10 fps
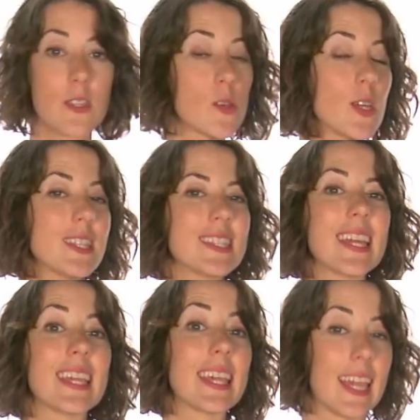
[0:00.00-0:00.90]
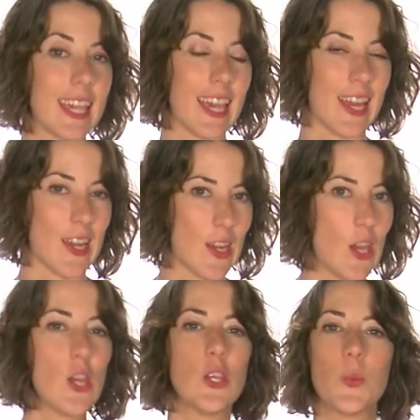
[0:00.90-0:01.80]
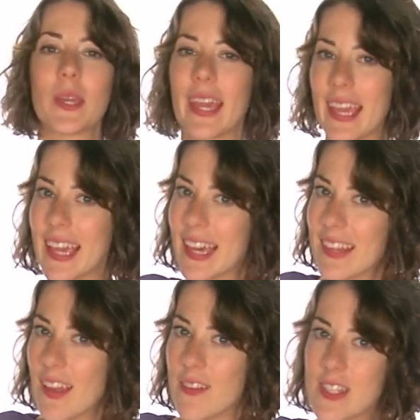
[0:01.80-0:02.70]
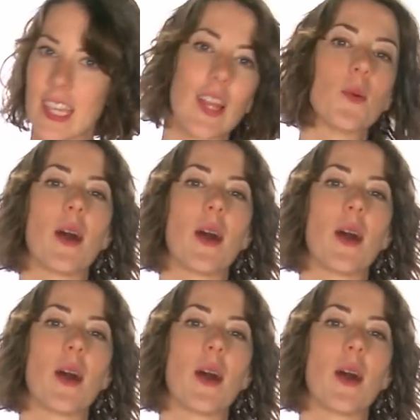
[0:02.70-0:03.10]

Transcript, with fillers: so let's say can. You can love To Kill a